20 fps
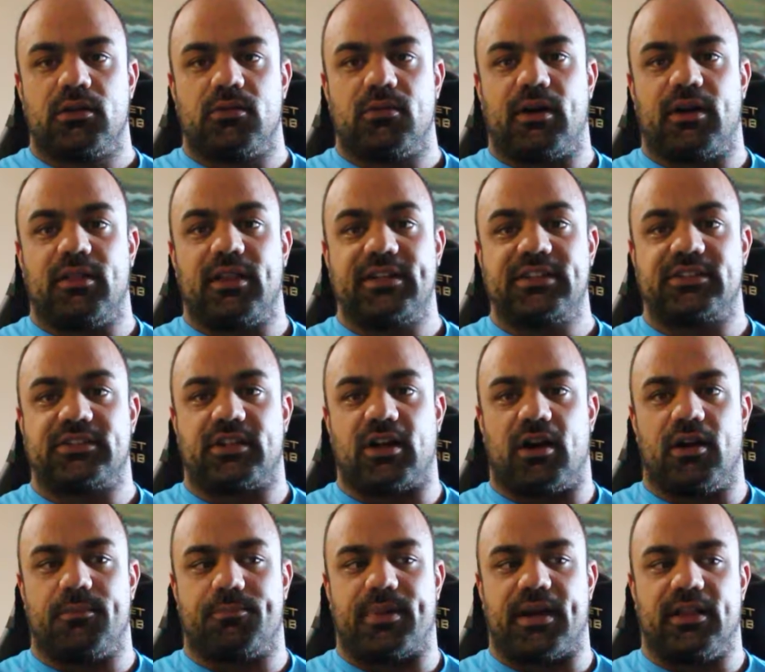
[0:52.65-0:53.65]
Well, let's
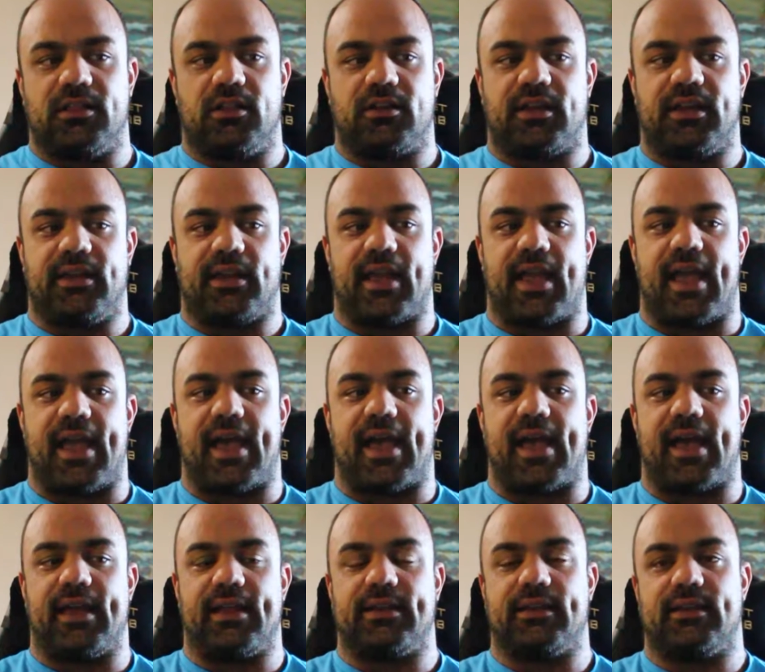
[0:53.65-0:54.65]
start by looking
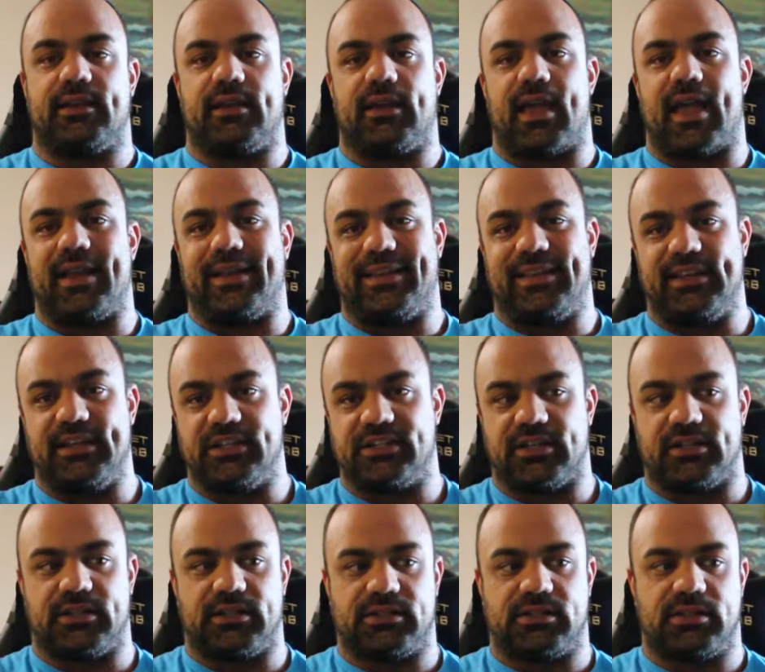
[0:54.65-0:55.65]
at
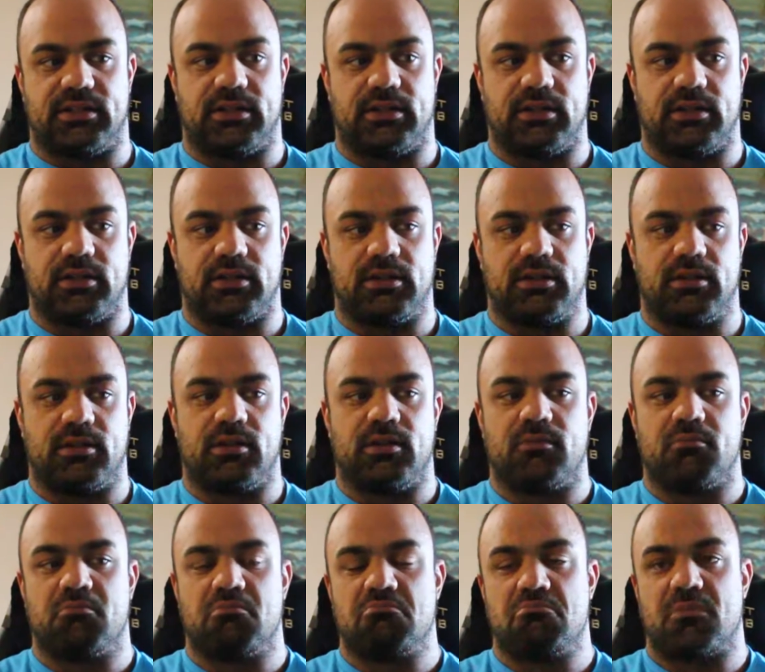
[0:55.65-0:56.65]
adhesions.
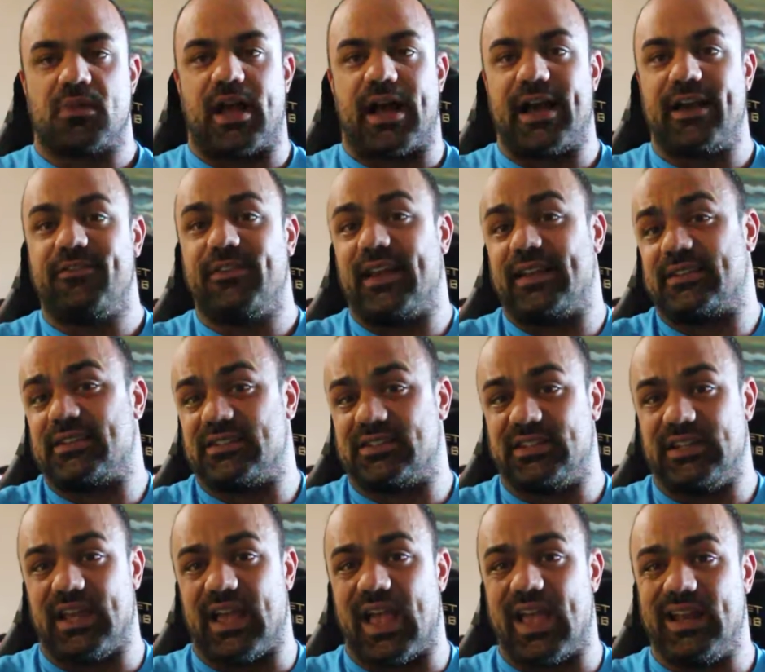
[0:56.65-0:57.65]
I've yet to
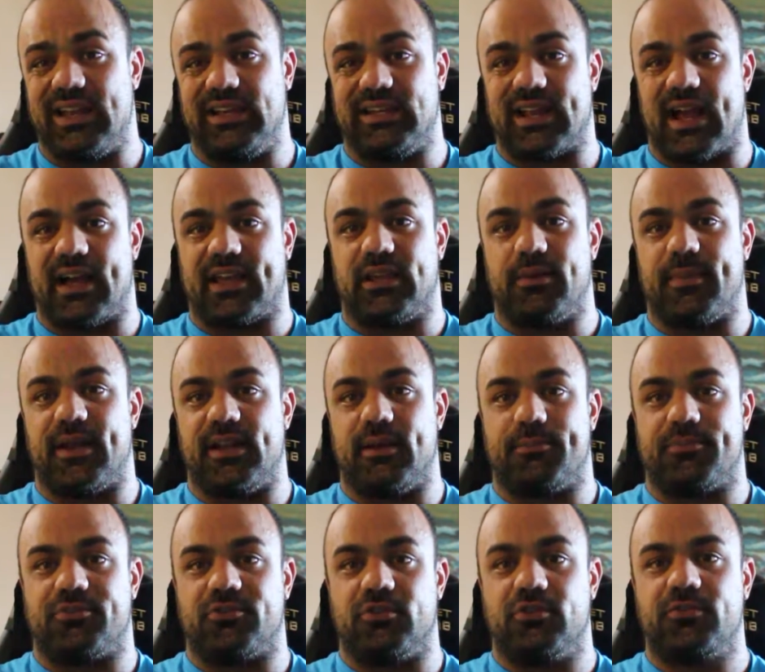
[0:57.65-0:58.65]
see any
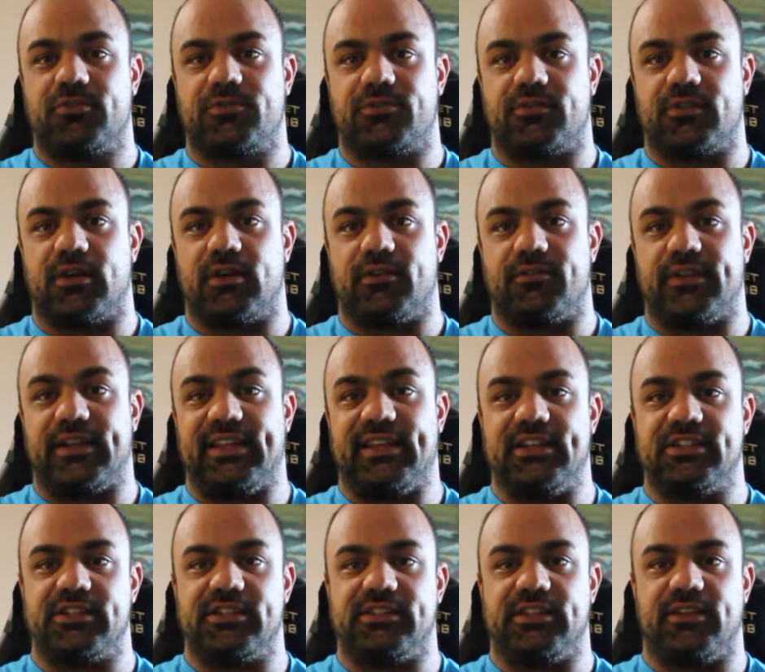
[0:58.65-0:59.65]
documented proof of
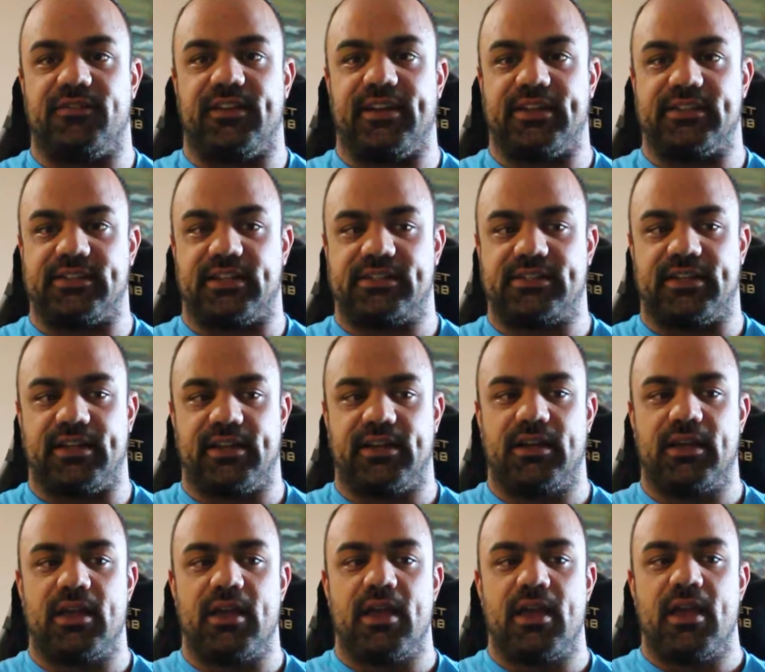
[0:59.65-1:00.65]
adhesions even
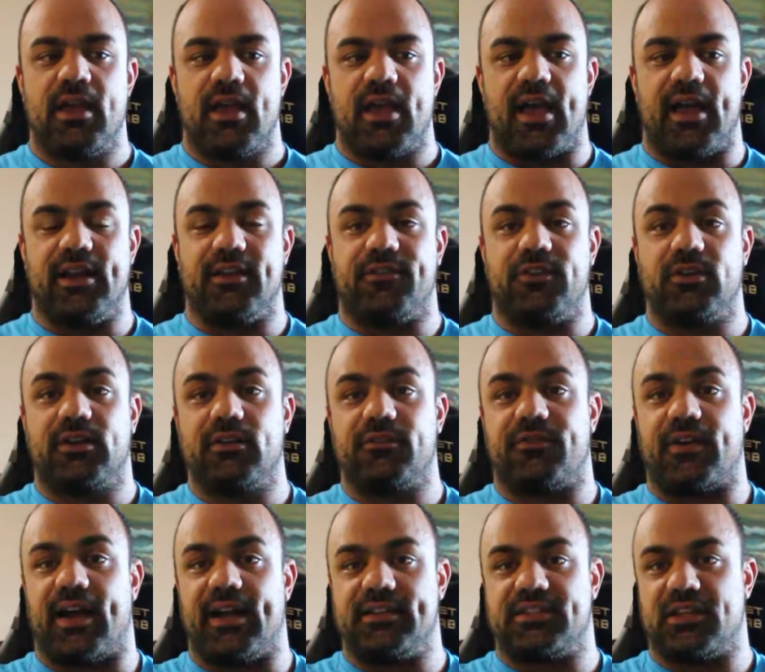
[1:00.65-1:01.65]
existing. And if you can
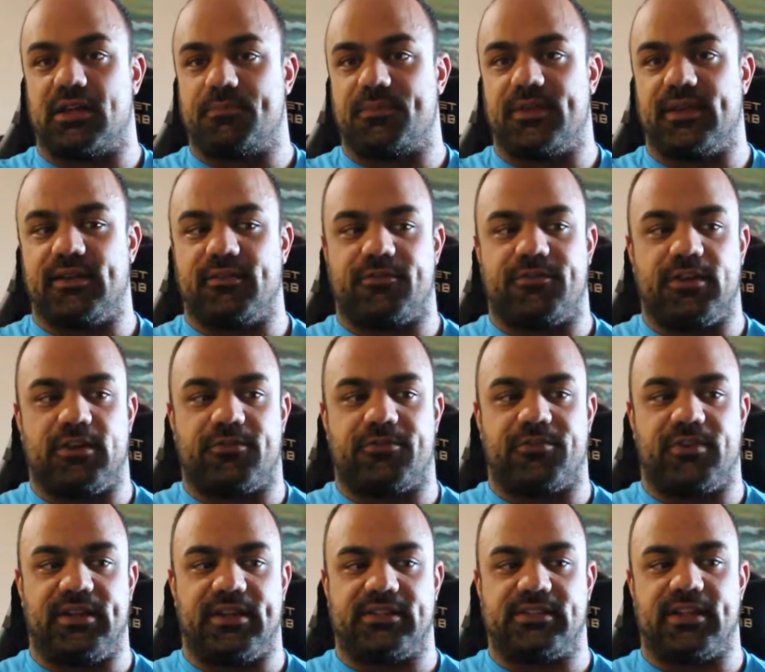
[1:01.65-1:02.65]
find something, feel
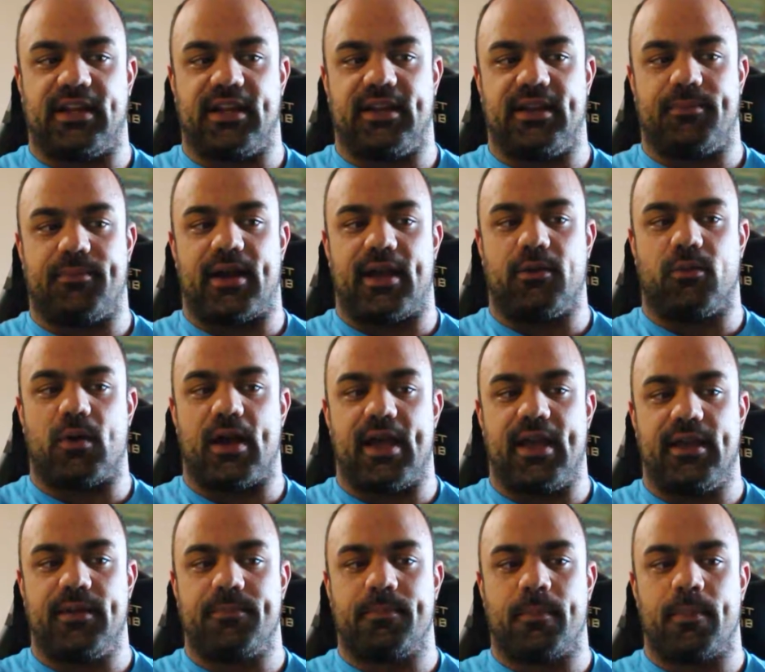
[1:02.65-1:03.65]
free to send it my
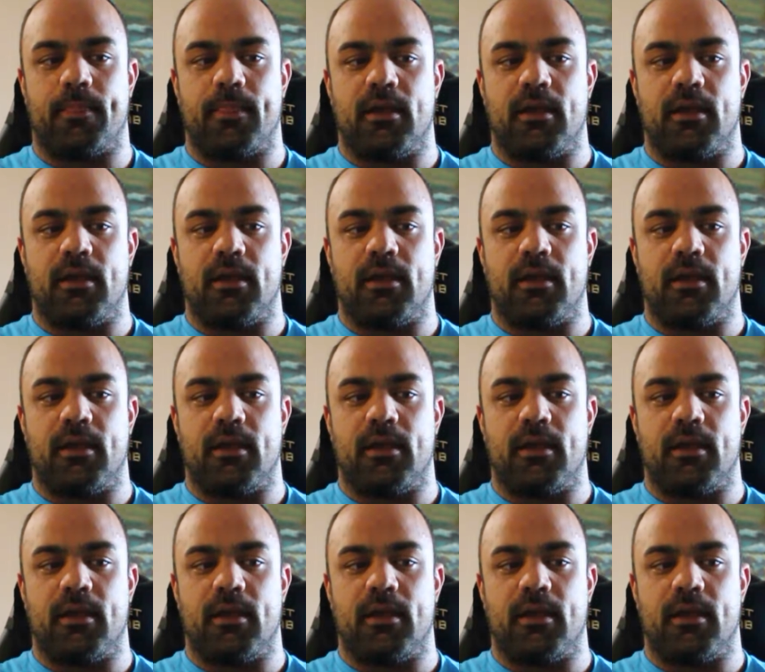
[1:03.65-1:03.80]
way.